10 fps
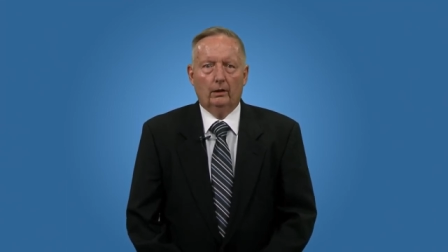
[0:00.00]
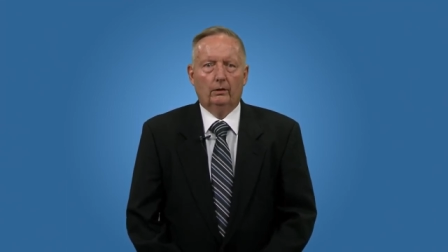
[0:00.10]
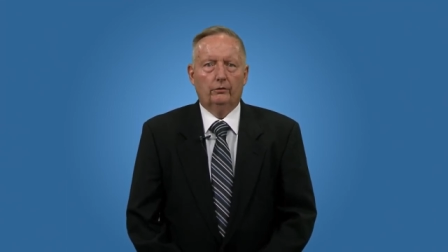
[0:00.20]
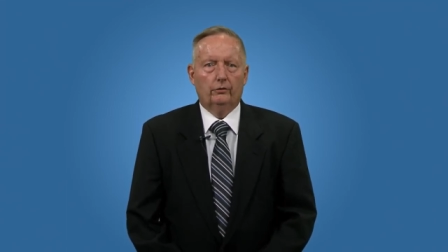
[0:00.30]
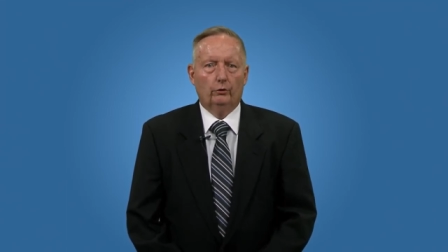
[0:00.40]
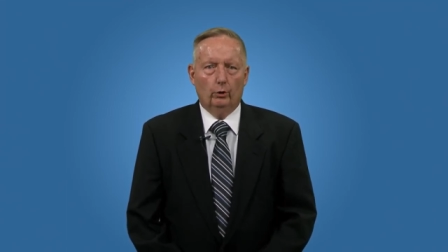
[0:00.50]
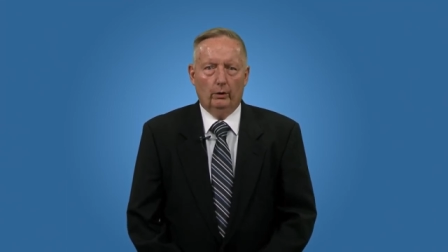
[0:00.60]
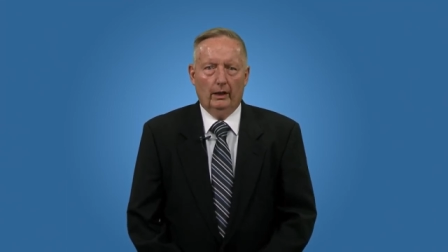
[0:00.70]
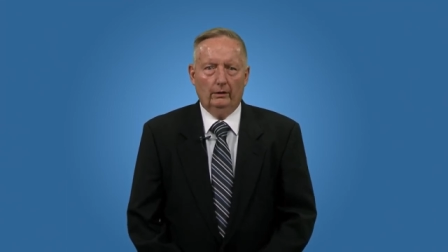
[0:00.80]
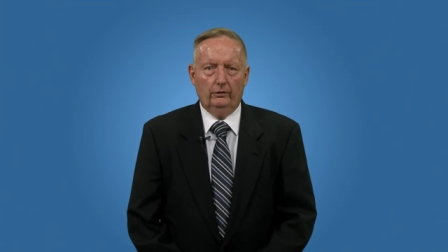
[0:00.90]

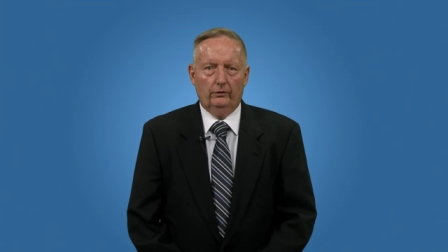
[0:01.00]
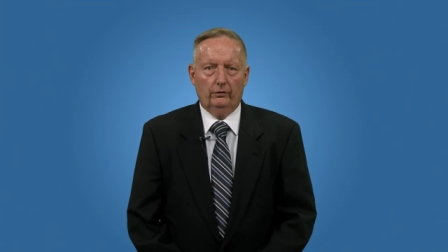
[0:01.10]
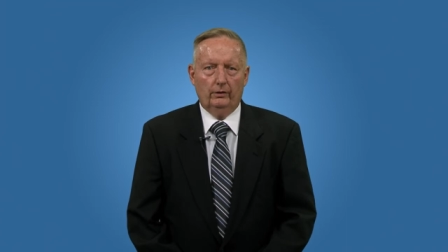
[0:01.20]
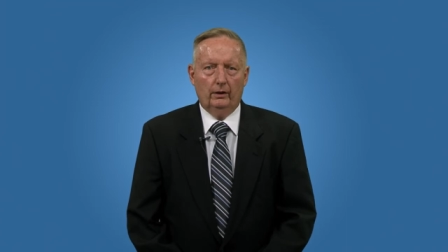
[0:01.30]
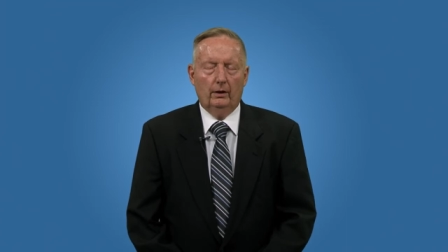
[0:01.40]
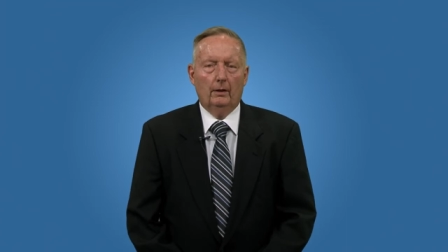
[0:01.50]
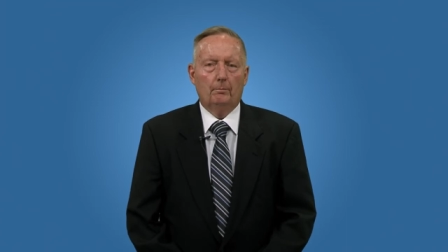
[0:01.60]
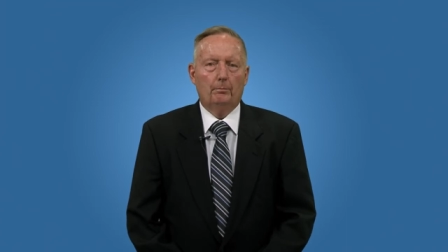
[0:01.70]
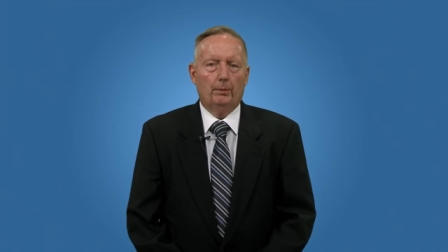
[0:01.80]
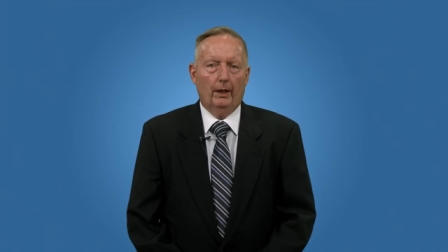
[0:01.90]
students,
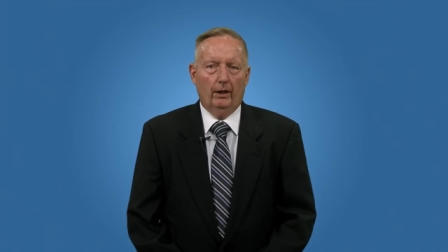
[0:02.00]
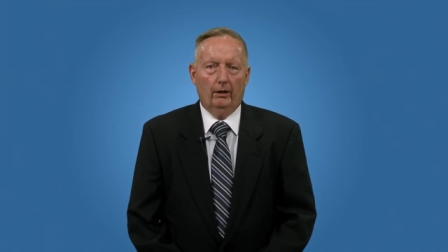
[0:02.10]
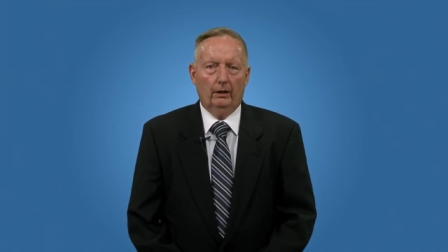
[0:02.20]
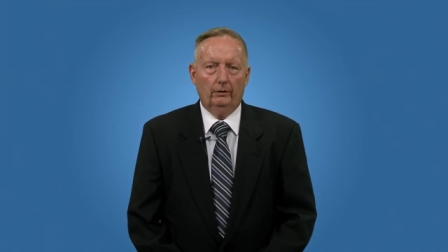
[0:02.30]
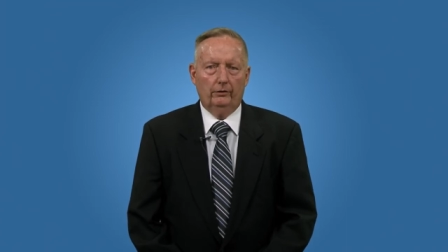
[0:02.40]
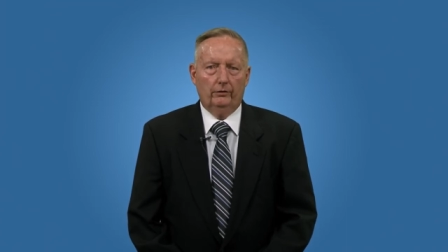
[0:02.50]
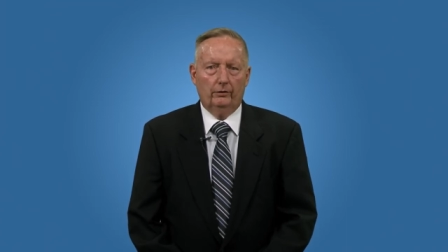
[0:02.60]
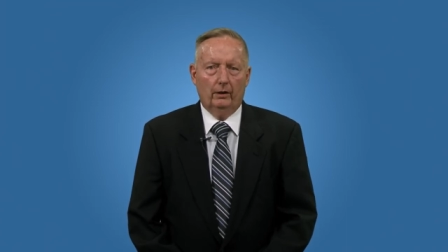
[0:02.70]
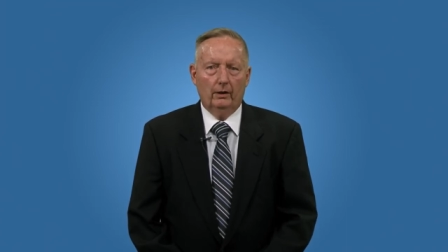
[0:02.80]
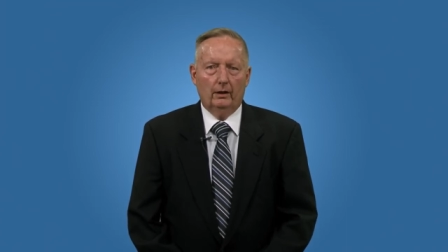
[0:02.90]
parents,
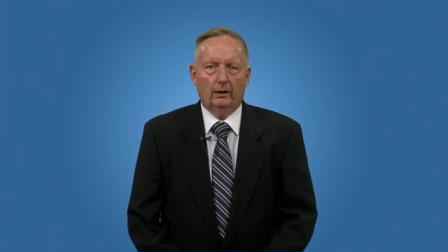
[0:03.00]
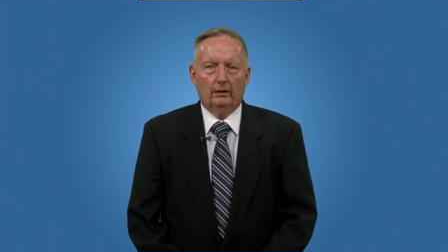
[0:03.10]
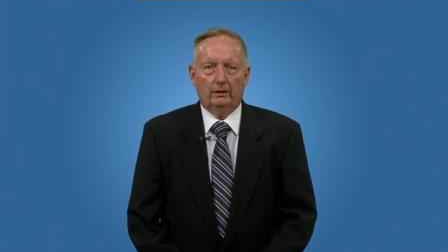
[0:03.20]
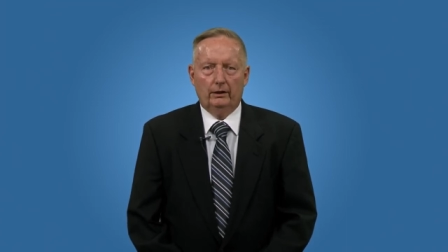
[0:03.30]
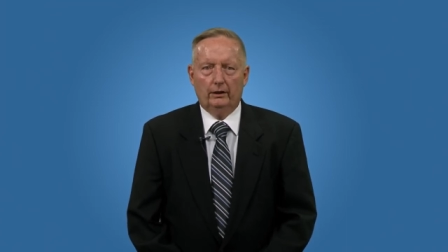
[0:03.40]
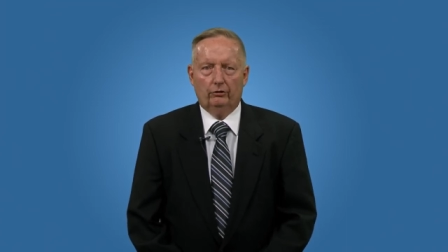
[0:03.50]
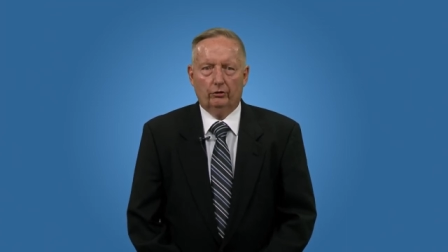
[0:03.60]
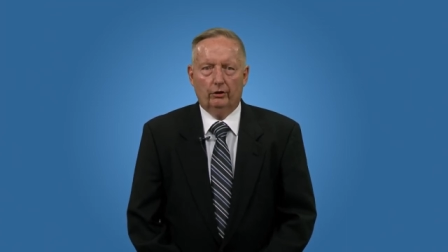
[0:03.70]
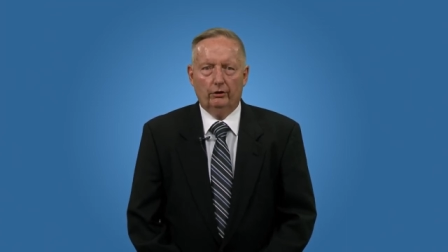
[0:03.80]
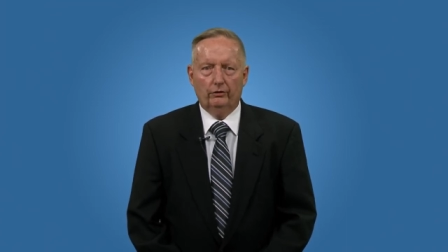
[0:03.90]

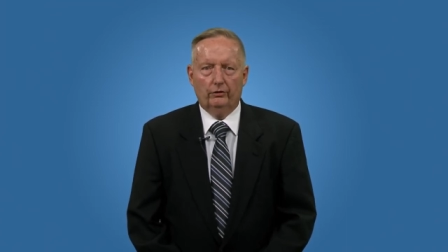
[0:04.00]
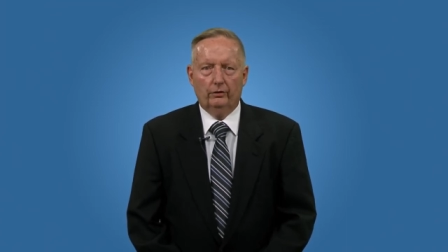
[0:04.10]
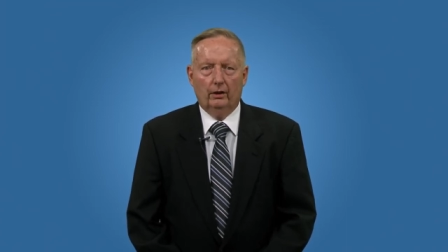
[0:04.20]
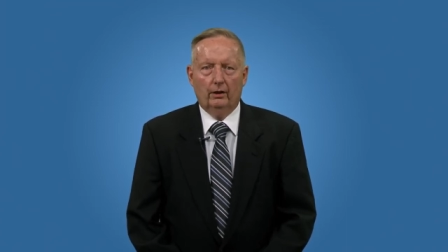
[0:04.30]
teachers,